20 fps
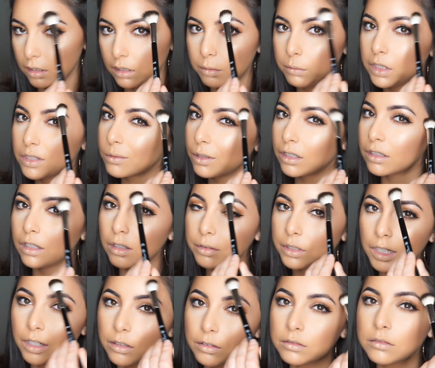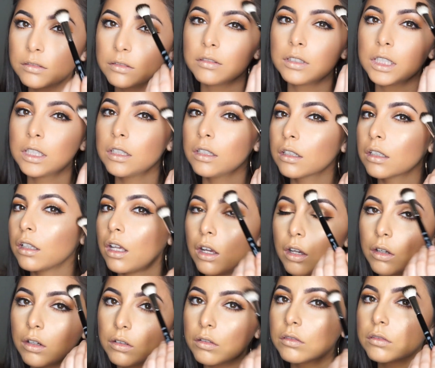Makeup Forever
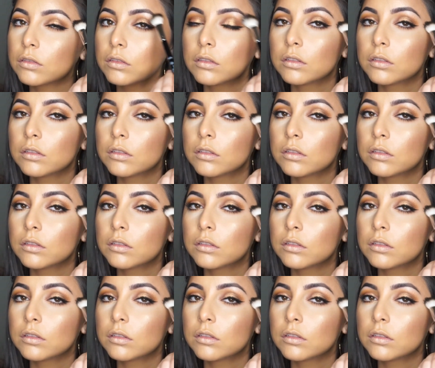highlighters